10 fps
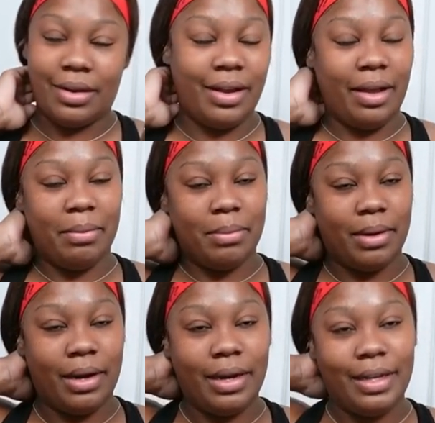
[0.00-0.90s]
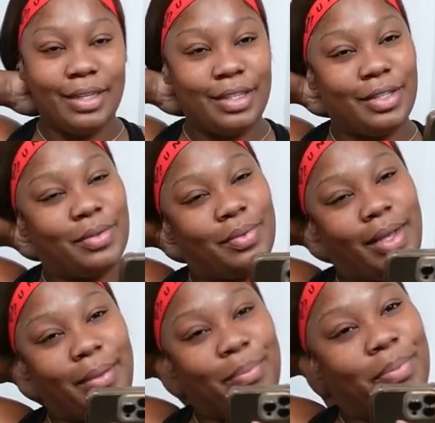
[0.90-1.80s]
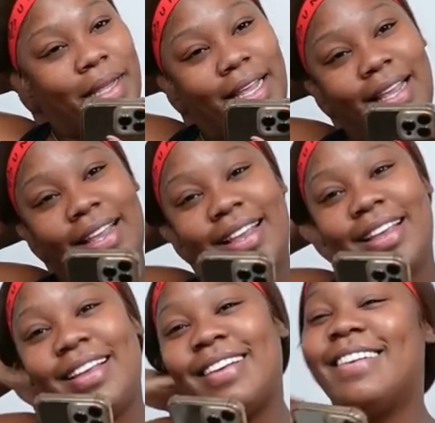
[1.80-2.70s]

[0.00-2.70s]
Good morning, sweet pea.